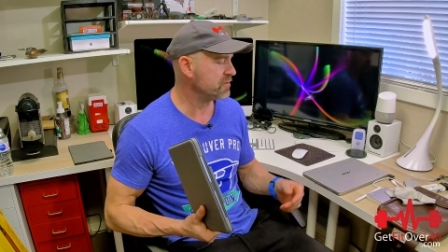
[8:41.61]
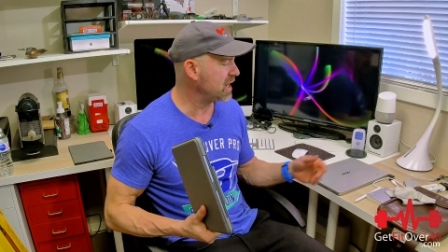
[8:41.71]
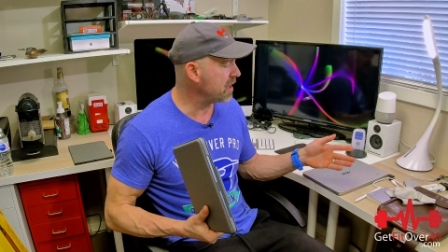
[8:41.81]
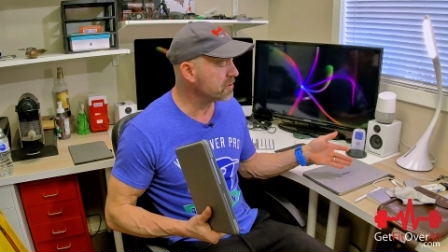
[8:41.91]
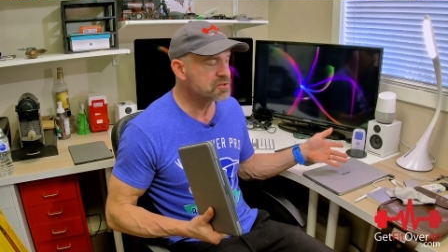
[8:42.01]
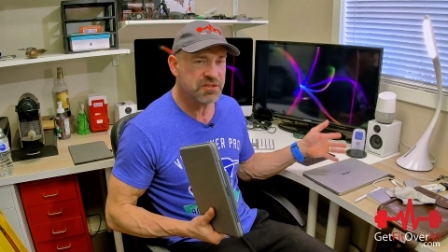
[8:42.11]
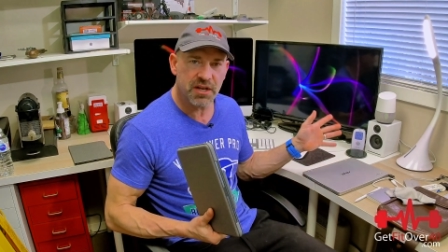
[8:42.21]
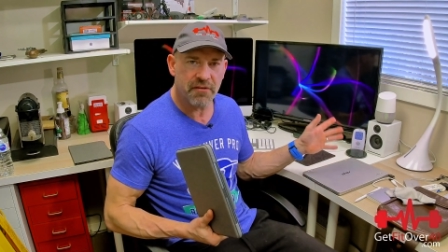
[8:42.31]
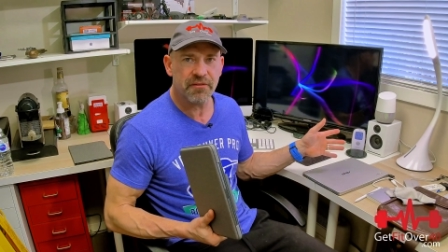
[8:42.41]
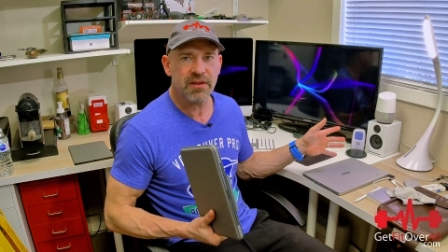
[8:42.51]
Yeah, there's
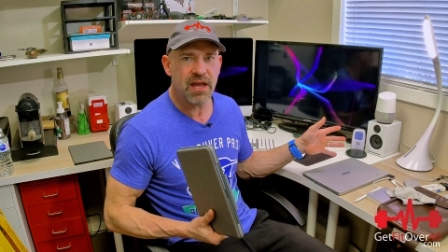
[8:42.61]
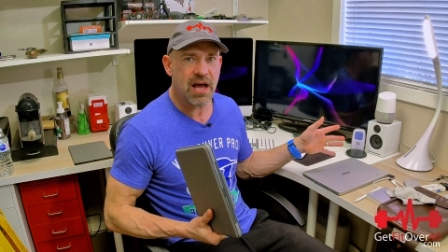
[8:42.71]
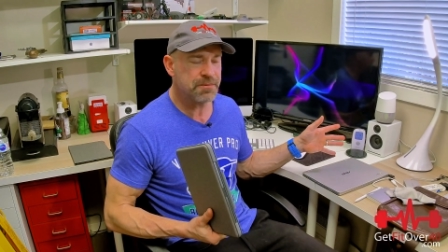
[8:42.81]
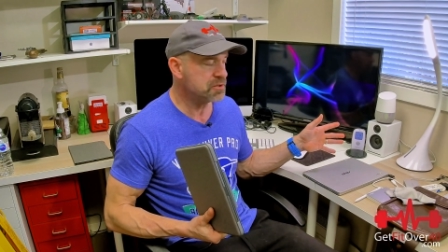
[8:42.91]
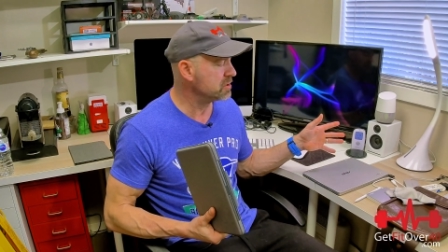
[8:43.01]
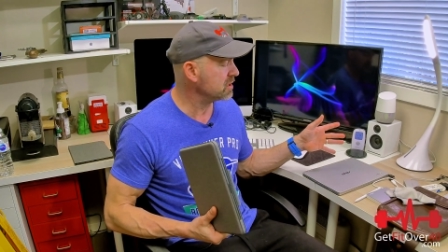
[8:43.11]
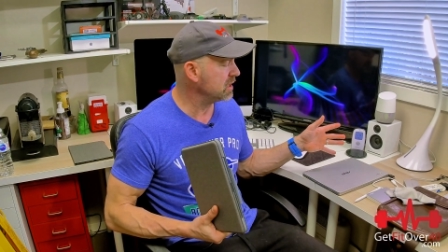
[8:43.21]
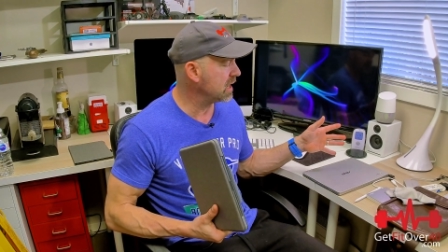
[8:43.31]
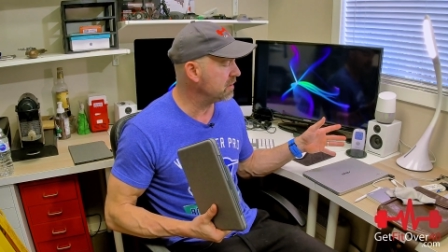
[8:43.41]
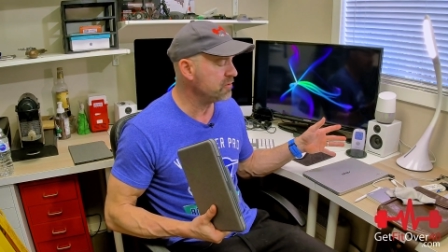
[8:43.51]
definitely apps you can
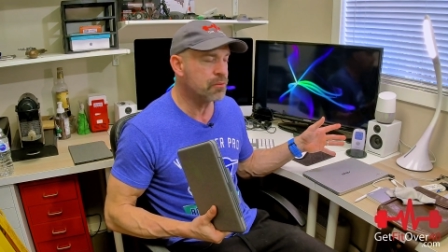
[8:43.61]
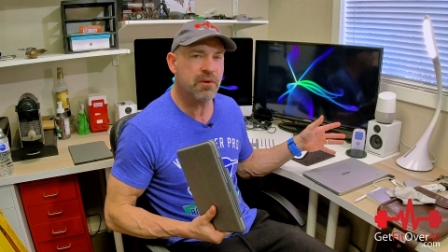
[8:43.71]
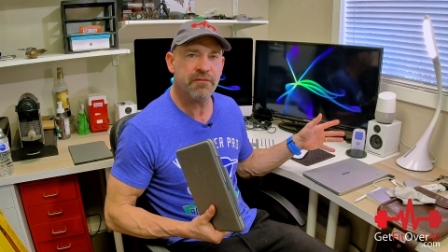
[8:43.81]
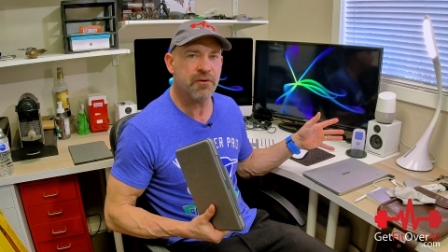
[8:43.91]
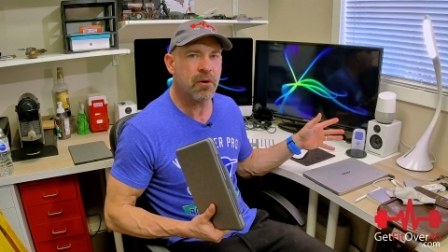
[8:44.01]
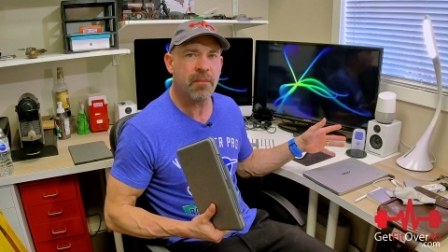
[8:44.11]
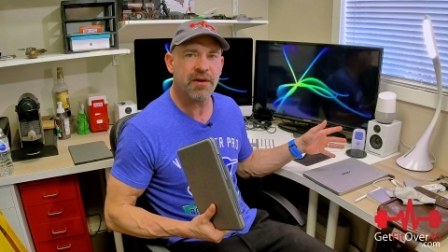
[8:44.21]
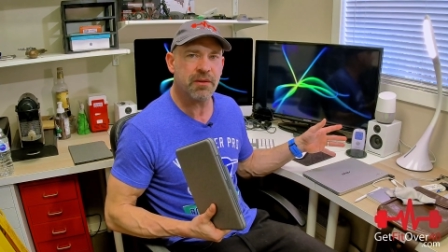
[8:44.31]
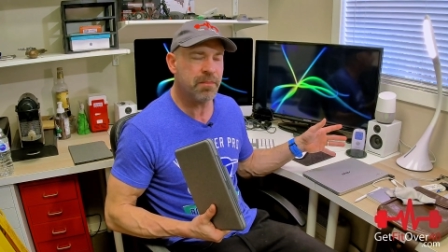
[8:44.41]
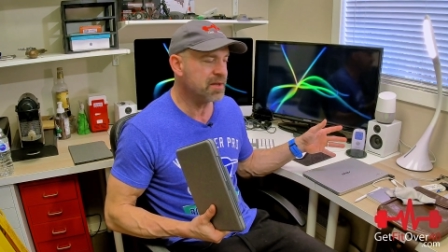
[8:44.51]
get if you if you don't
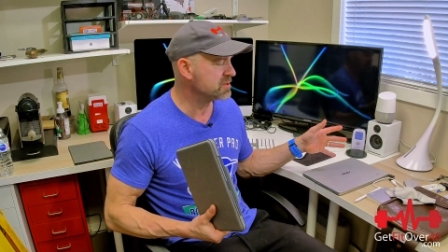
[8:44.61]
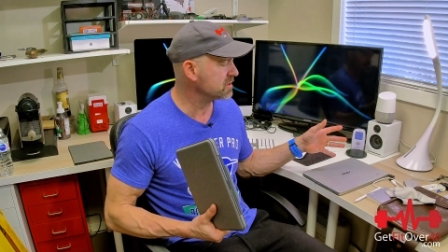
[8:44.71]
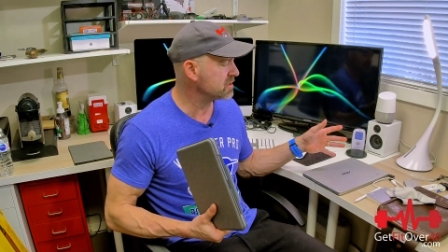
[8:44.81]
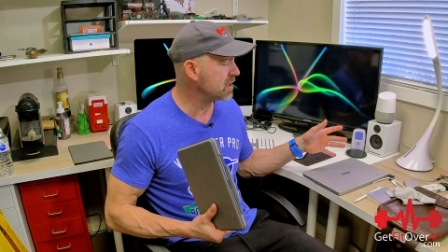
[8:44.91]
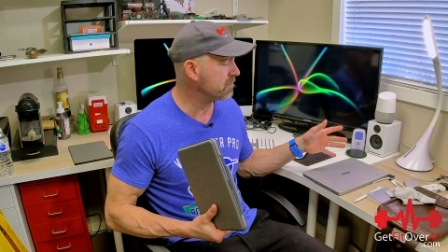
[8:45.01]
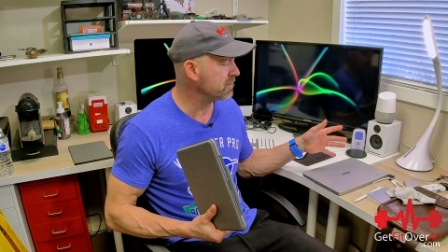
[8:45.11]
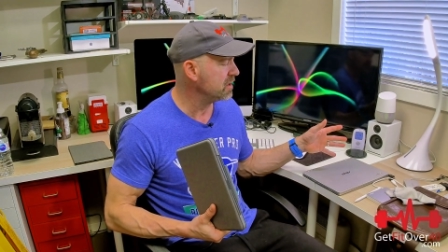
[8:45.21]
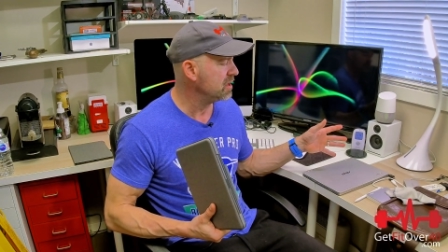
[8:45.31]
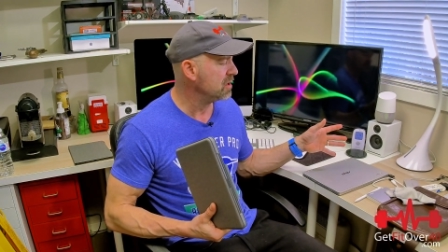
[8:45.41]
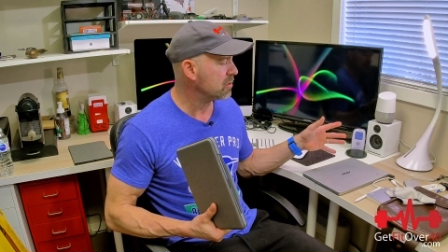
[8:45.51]
mind the basic stuff
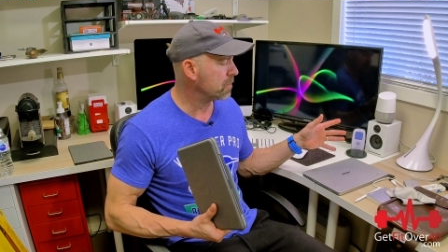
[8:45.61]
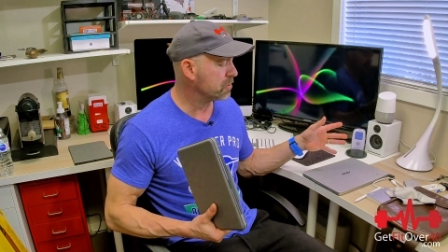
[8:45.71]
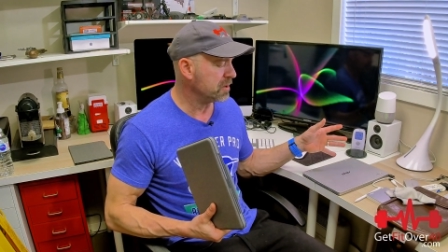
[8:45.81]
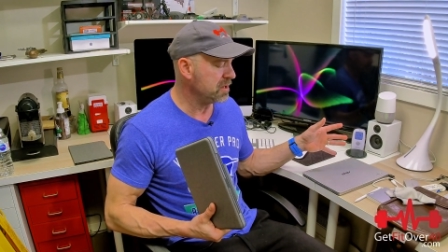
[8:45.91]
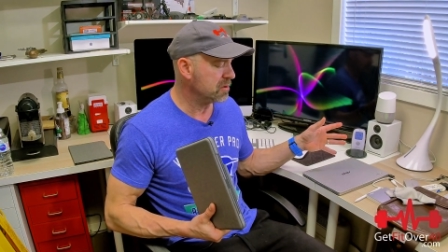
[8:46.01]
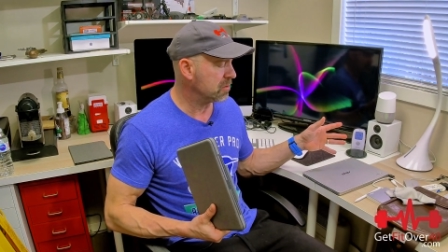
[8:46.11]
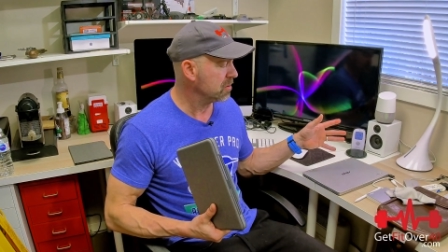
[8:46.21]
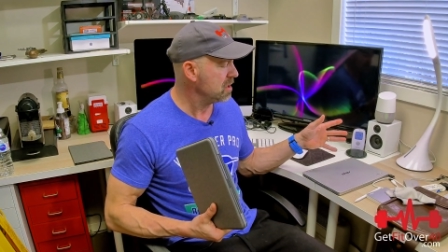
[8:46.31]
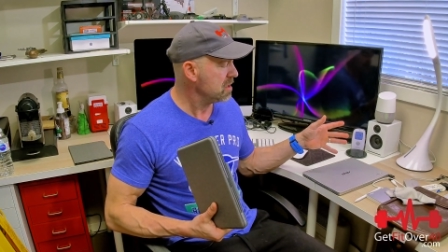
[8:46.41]
or pretty, you know,